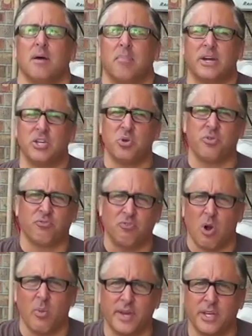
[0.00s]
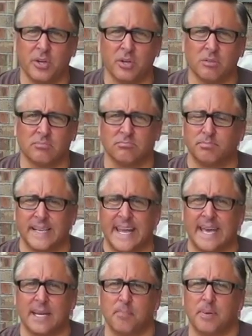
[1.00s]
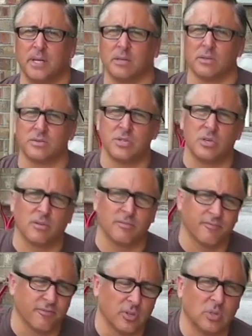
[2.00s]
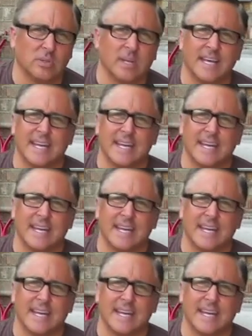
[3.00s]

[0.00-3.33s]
by you throwing your banana peels and your fruit